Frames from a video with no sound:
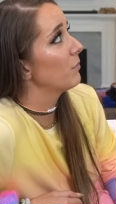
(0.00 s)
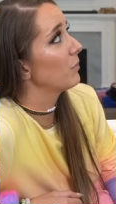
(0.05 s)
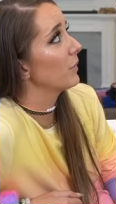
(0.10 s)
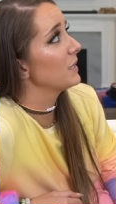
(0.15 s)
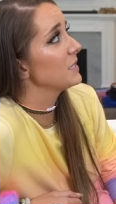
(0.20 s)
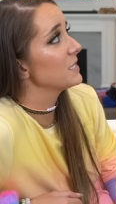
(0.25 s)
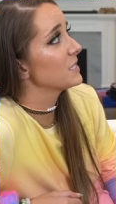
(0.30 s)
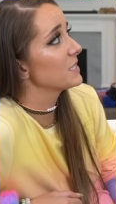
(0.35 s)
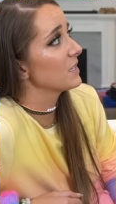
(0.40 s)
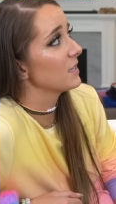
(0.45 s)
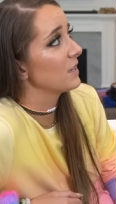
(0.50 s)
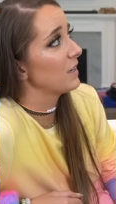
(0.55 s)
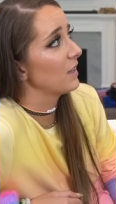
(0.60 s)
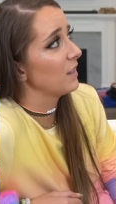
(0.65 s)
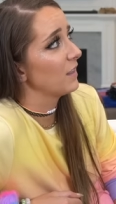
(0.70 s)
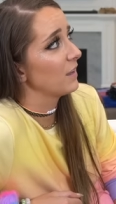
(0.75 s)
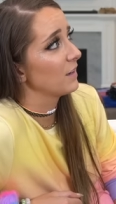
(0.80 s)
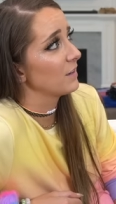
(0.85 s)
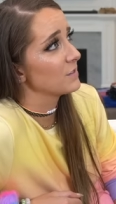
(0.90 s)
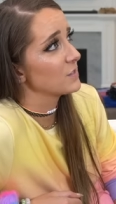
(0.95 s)
a bracelet
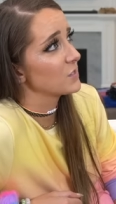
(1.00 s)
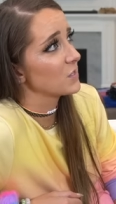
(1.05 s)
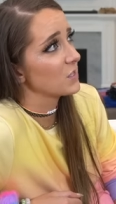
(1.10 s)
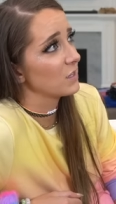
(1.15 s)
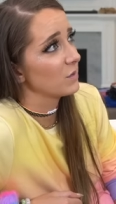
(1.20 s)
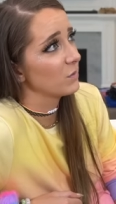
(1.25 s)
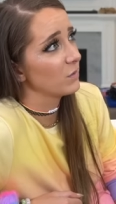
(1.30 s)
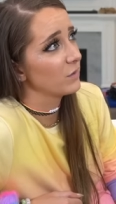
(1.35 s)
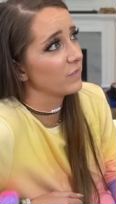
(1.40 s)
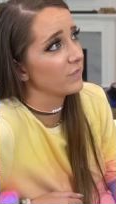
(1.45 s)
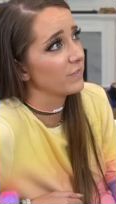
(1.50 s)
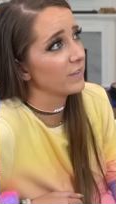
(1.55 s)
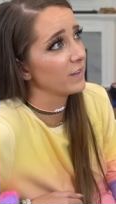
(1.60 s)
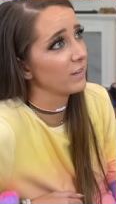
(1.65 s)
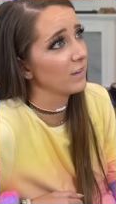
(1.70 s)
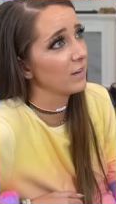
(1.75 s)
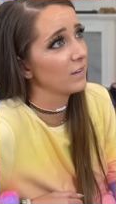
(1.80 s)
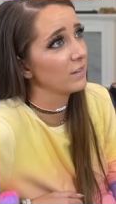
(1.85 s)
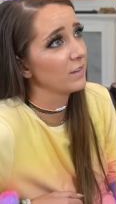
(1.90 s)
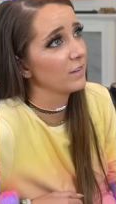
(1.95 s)
in there so that it would fit
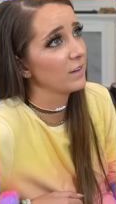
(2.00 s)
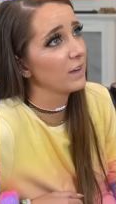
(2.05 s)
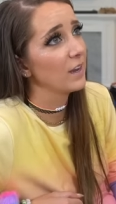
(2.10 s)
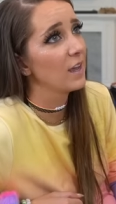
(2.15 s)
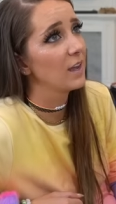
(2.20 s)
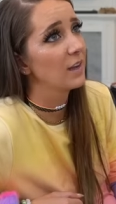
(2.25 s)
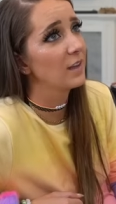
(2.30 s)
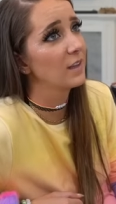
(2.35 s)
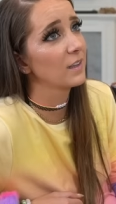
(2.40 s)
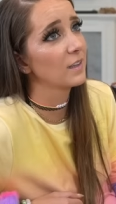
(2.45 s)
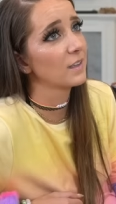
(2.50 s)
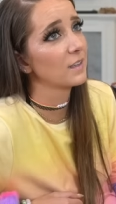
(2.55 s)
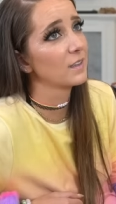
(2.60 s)
around your neck.